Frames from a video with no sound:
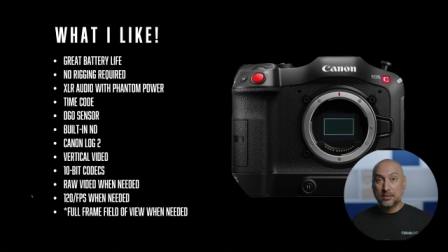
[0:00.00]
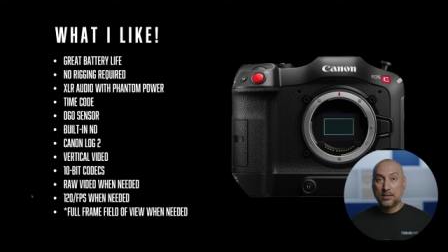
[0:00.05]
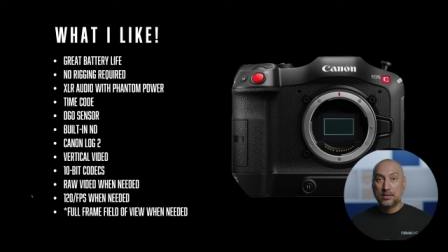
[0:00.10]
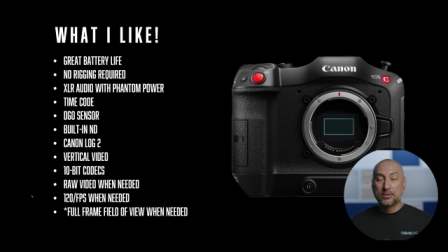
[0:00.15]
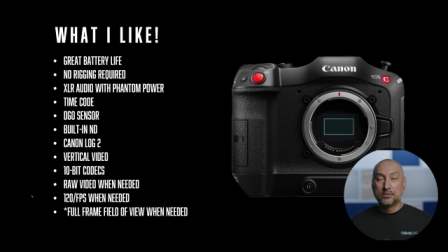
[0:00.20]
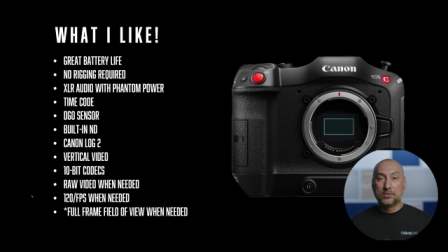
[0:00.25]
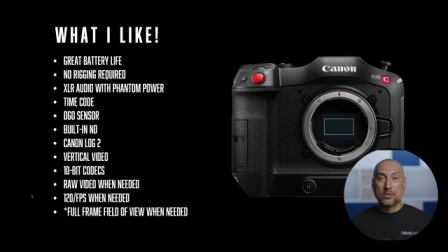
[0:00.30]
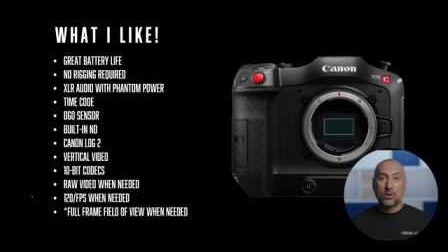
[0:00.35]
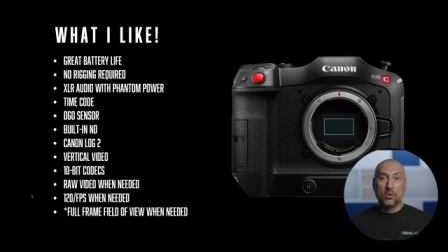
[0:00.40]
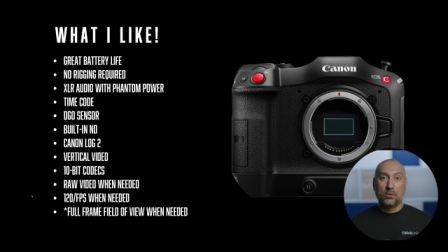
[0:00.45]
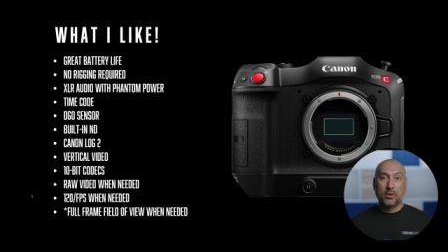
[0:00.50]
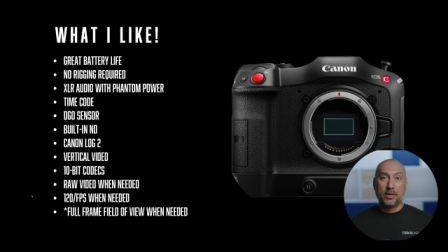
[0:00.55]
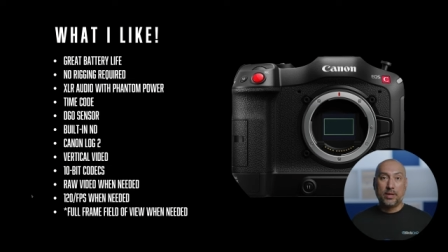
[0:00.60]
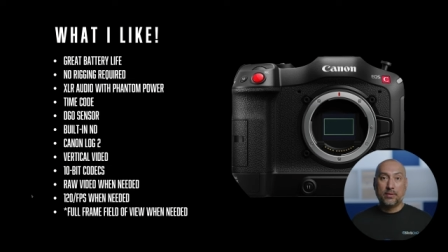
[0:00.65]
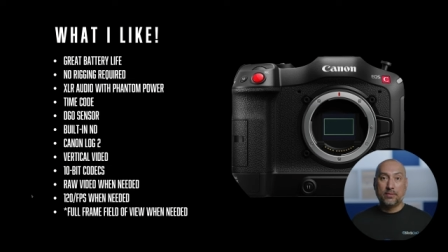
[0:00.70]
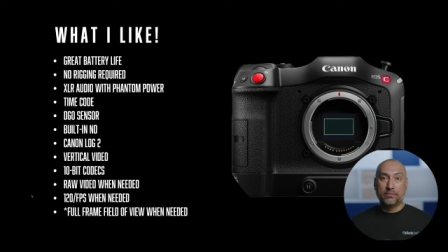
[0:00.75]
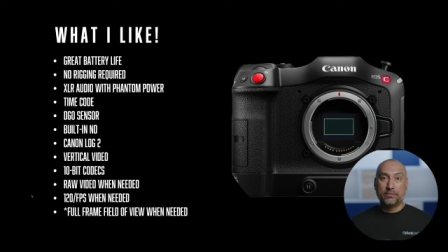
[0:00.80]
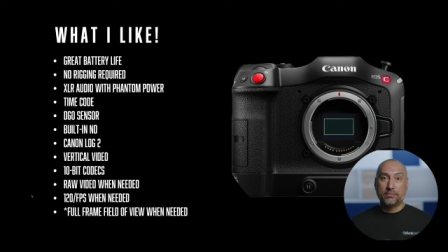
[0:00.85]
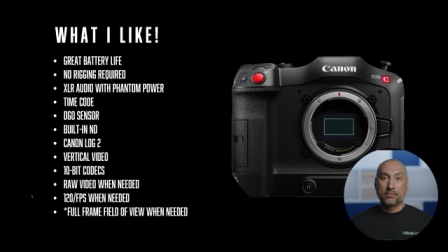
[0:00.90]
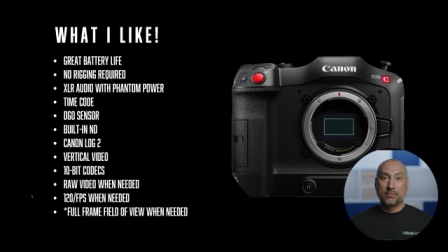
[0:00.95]
So
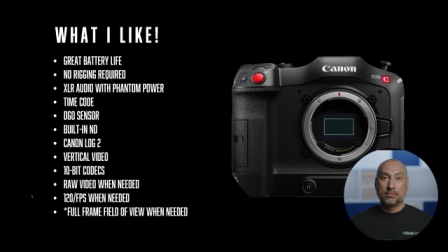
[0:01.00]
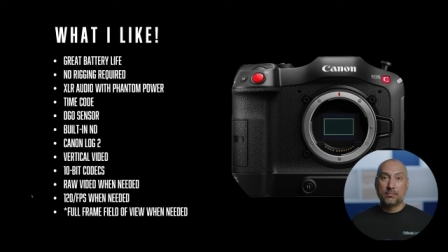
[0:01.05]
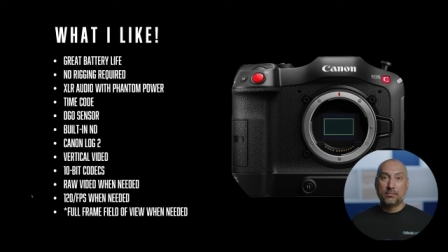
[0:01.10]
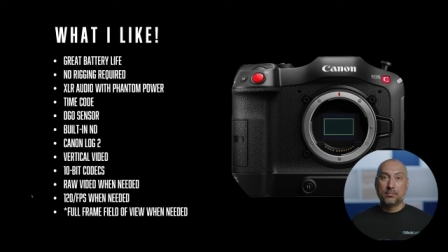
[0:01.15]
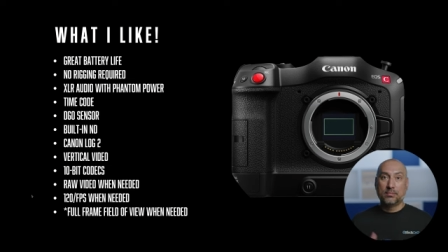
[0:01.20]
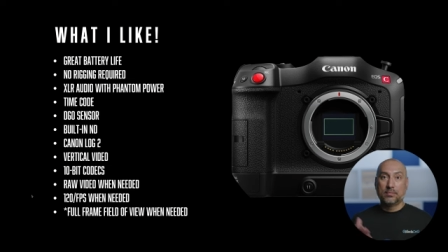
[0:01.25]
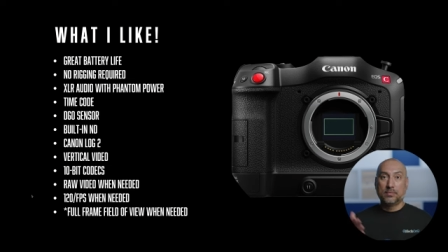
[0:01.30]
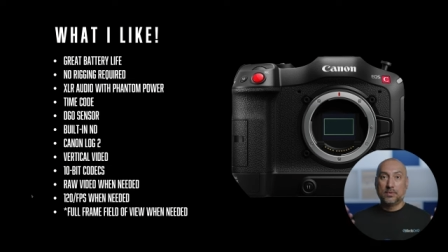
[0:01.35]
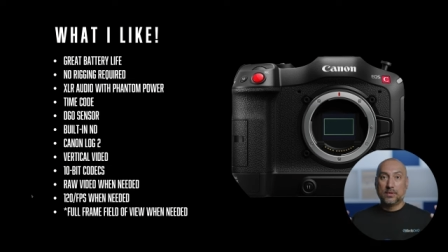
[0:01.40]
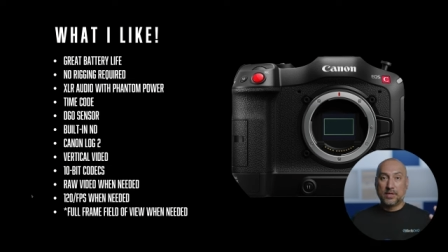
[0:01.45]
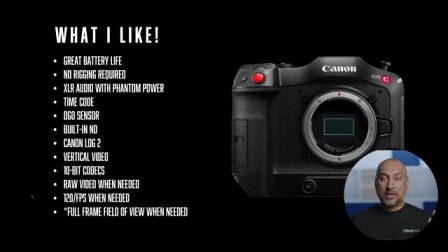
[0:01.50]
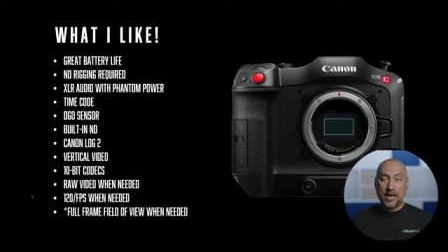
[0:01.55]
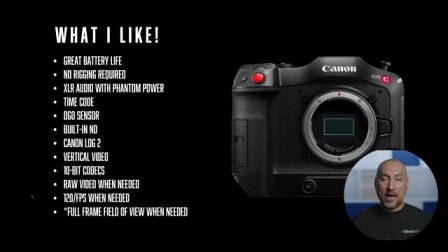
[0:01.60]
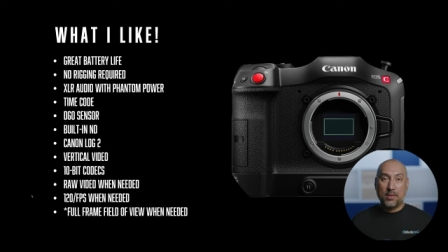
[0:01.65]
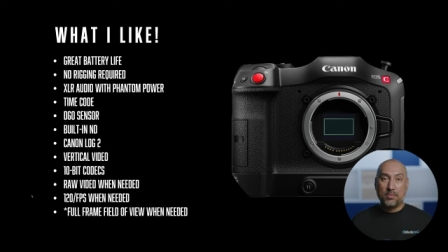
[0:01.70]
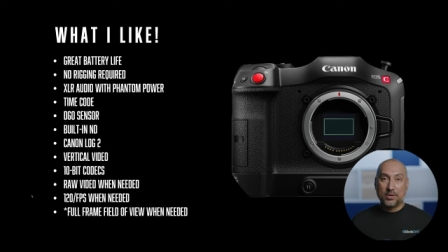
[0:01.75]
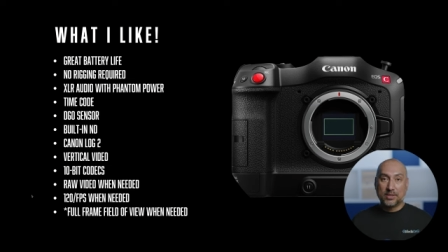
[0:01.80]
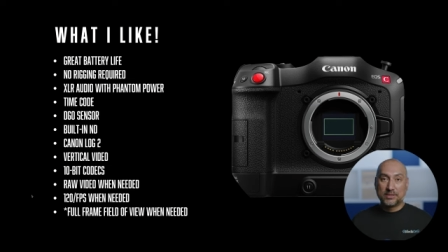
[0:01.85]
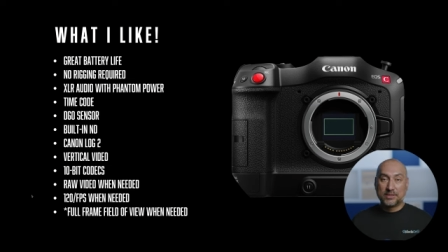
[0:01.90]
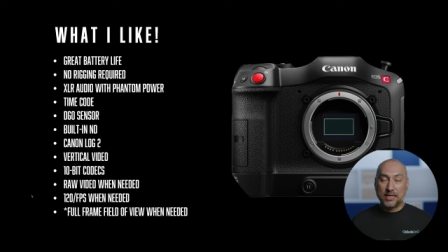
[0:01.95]
if the
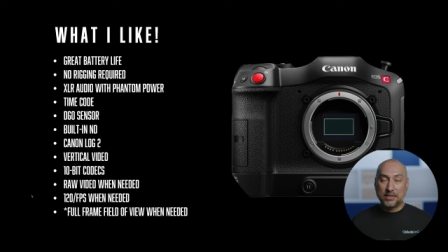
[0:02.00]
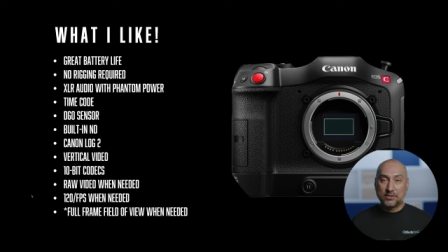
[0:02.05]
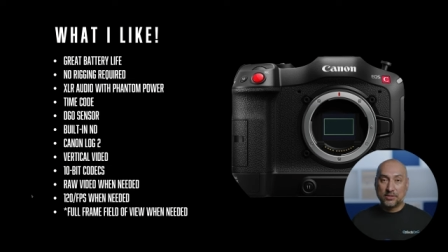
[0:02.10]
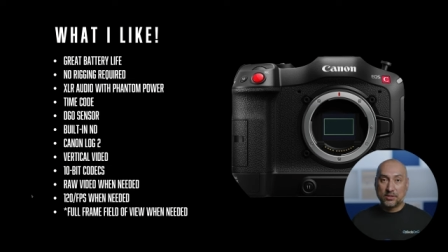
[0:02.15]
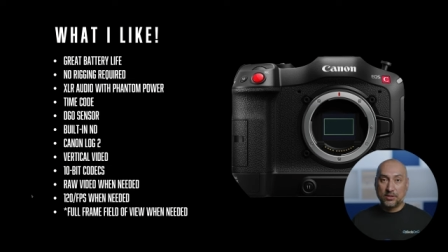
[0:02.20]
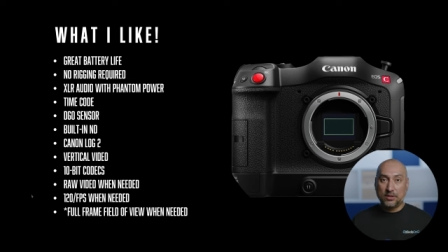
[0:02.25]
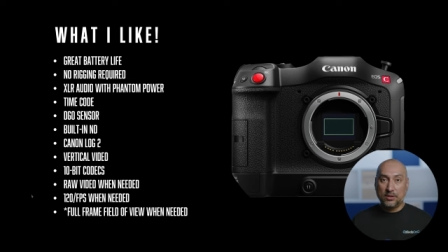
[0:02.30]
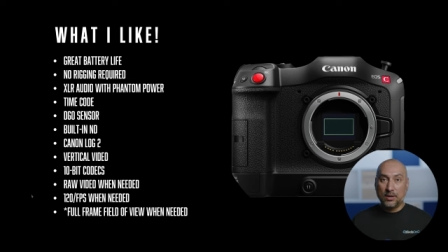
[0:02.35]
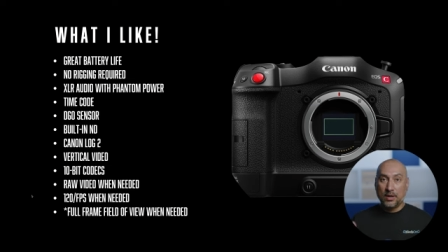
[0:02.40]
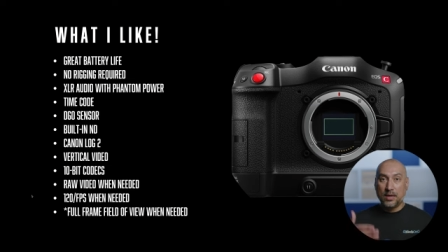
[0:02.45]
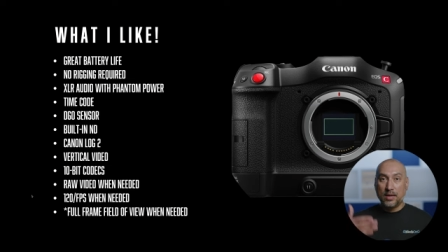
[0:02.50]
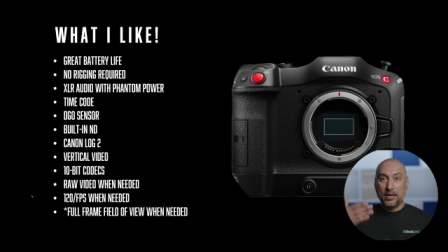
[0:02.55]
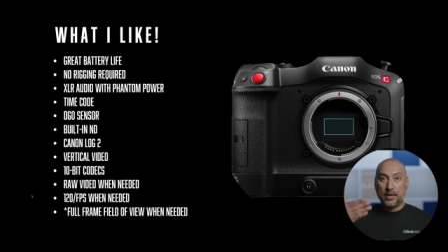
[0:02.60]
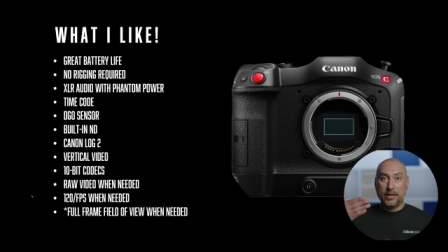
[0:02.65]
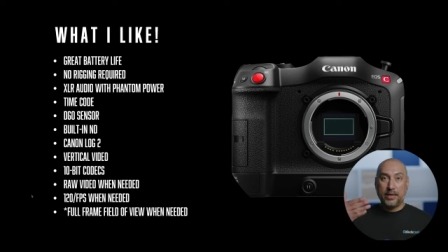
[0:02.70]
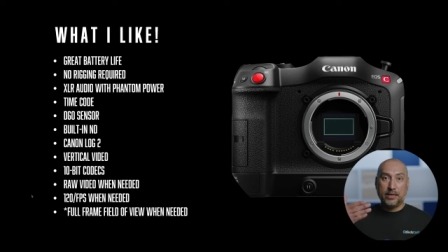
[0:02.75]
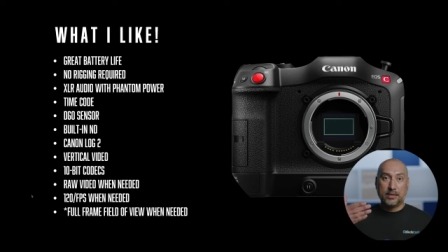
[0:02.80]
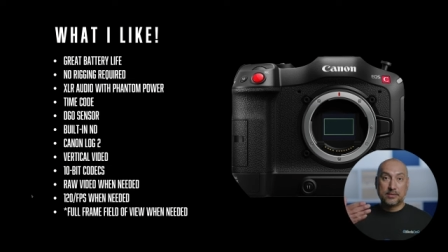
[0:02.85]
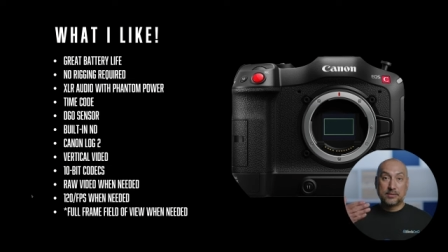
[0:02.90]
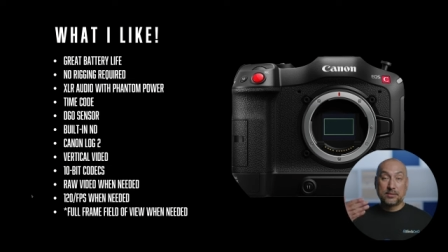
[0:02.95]
camera sensor
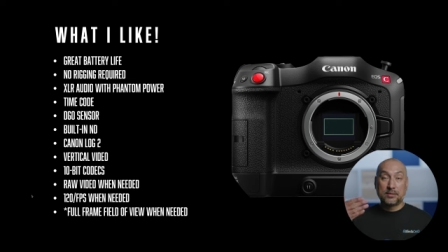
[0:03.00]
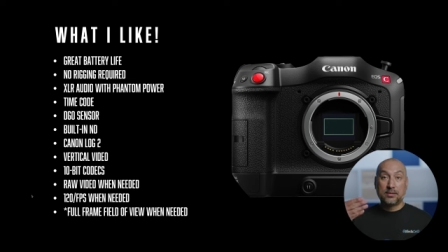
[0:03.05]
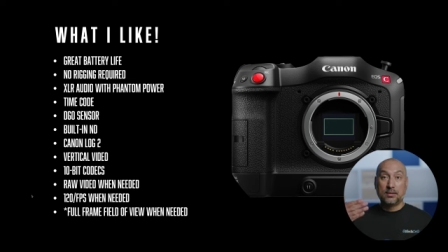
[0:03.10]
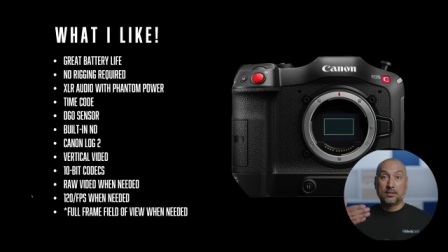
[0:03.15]
is,